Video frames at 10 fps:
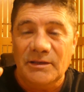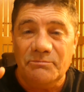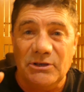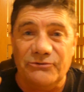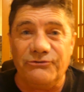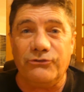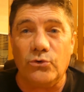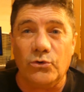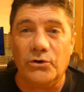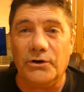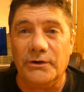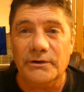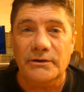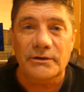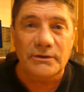Before
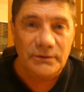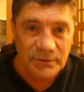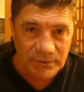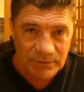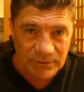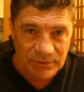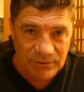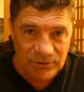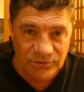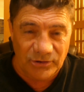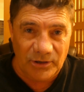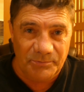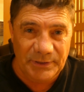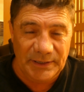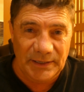you
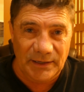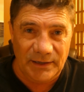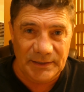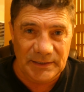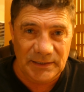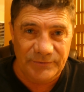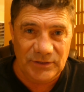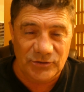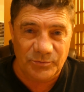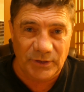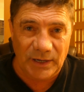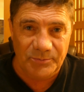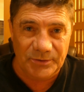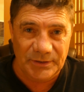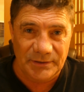start bidding on any of these
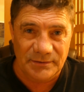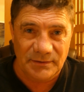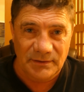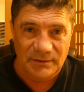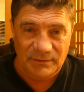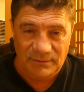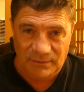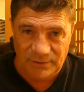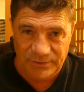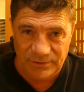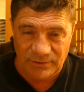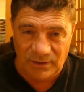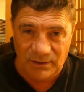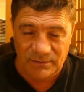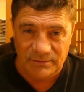properties on this
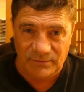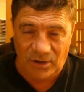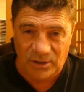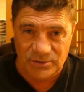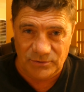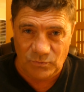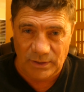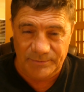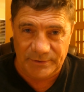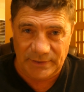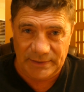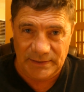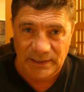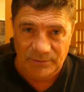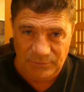auction
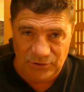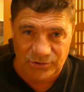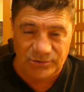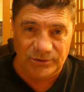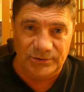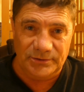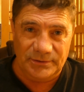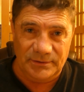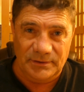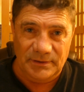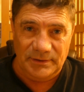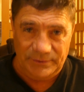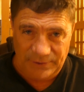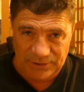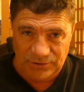website, be certain
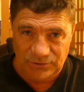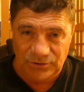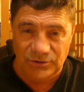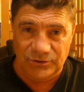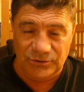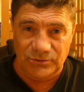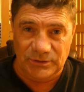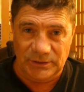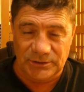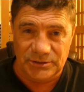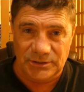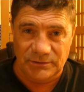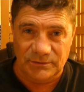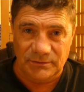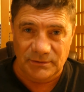that you do your due
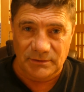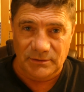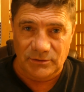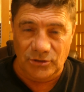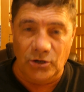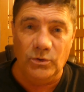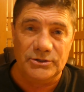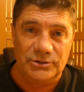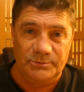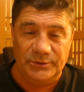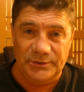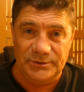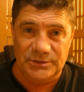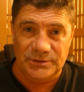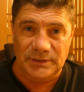diligence. Know what you're
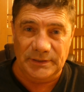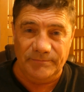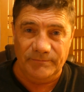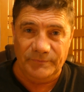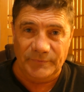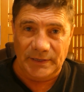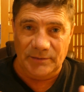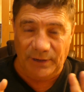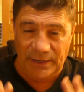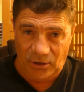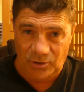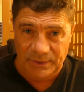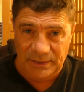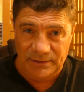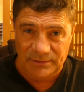purchasing, and by all
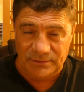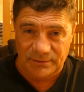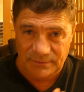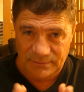means,